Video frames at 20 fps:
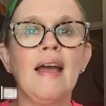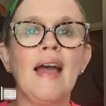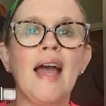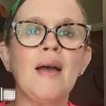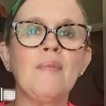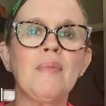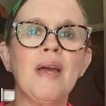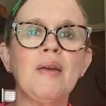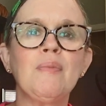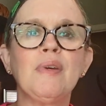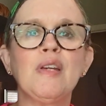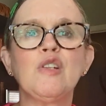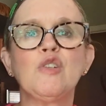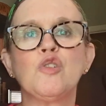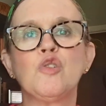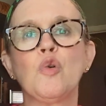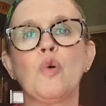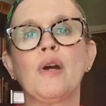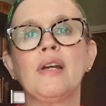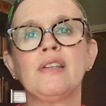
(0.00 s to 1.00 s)
and maybe
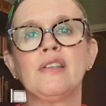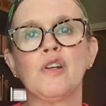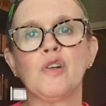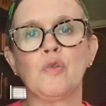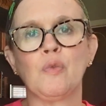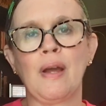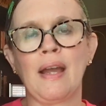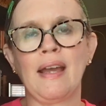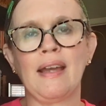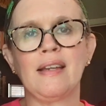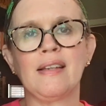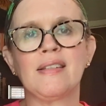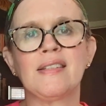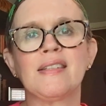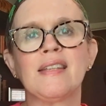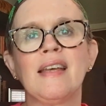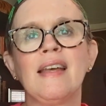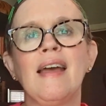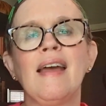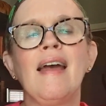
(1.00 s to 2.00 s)
join their
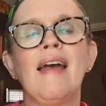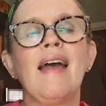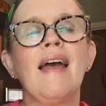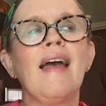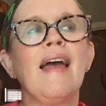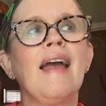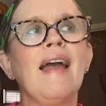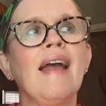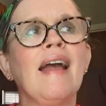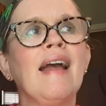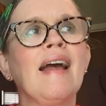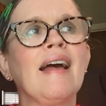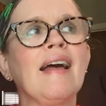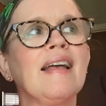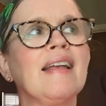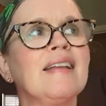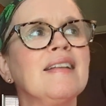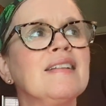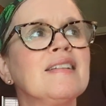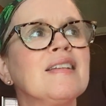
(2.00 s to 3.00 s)
ranks.
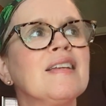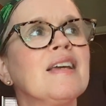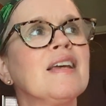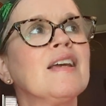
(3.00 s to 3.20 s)
And